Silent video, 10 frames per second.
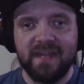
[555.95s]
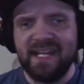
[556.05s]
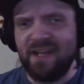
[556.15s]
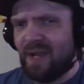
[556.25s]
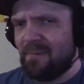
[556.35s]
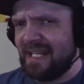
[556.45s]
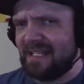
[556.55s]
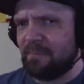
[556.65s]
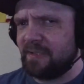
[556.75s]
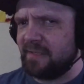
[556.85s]
Now, coming in at
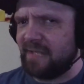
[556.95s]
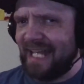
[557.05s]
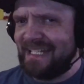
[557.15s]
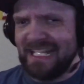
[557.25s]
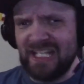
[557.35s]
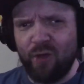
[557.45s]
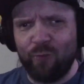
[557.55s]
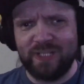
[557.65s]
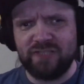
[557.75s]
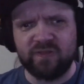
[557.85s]
number 6, I didn't know
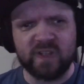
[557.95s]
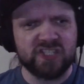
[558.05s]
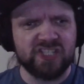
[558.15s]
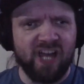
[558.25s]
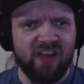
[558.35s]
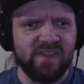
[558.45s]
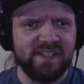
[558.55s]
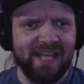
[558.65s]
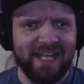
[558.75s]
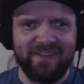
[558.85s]
which version of the
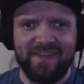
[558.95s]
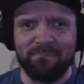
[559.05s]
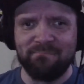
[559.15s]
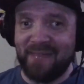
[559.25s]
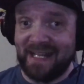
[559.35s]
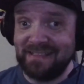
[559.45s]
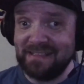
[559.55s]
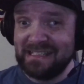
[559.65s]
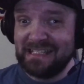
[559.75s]
title they meant,